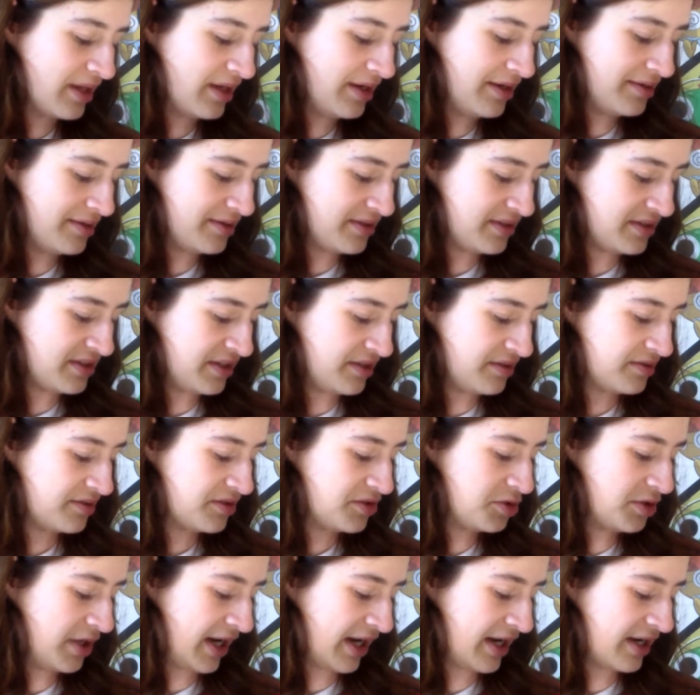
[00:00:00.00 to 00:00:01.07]
Let's see.
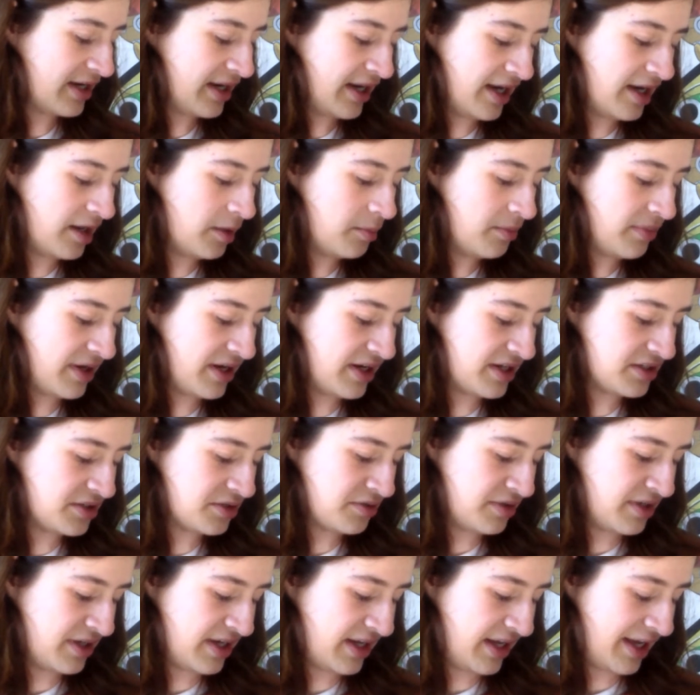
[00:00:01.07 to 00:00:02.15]
Dragon Knight by
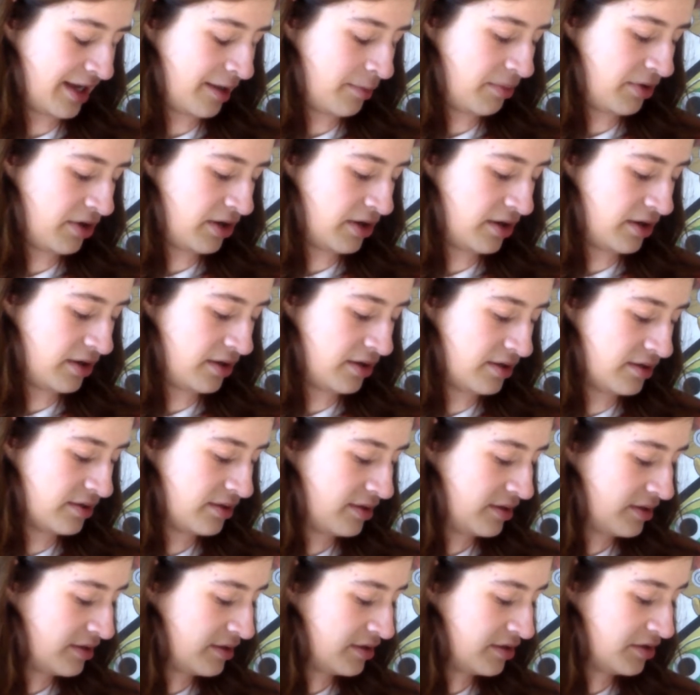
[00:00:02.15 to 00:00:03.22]
Donita K. Paul.
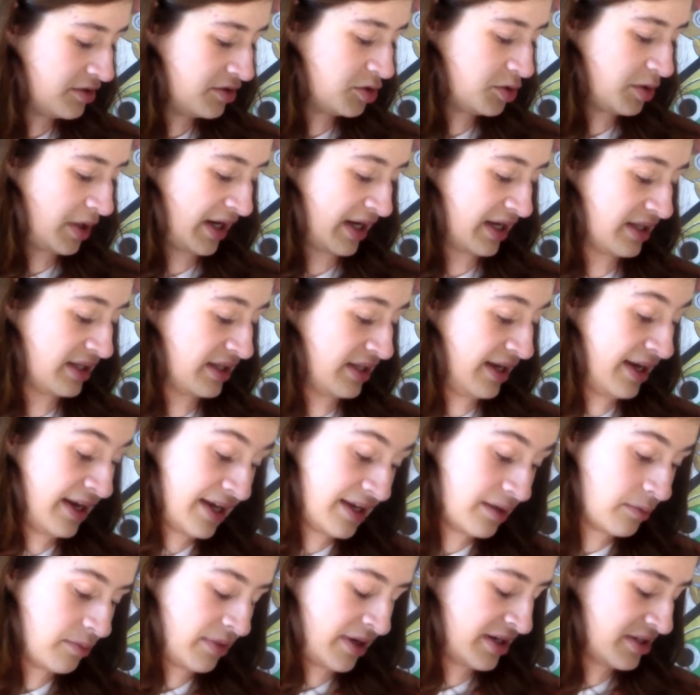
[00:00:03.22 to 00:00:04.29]
Dragon
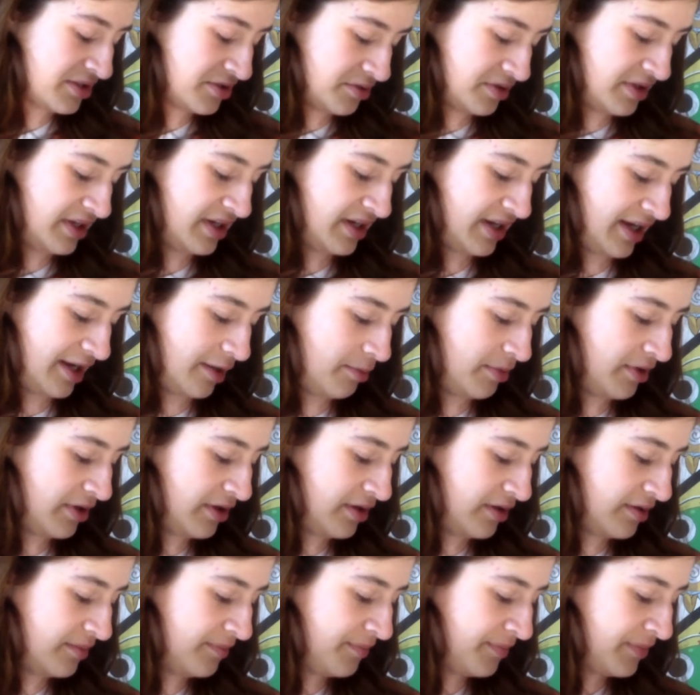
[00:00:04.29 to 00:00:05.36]
Light by Donita K.
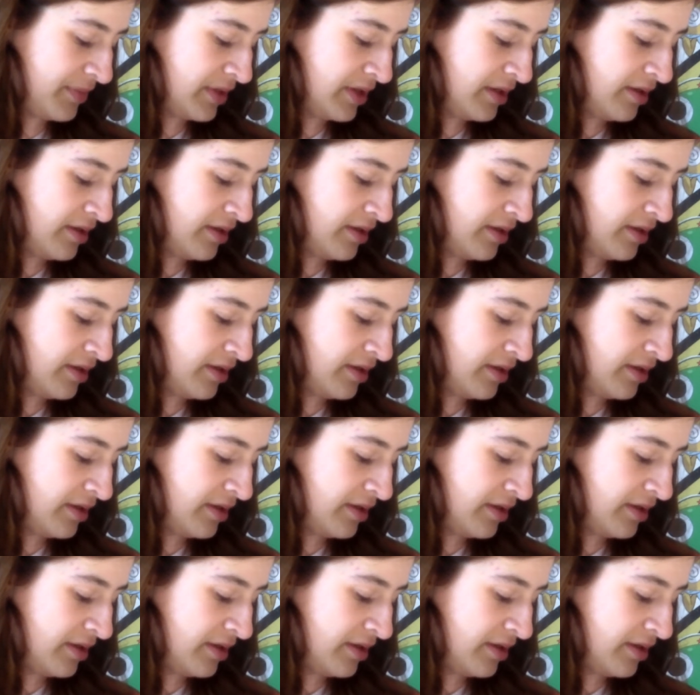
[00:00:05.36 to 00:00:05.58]
Paul.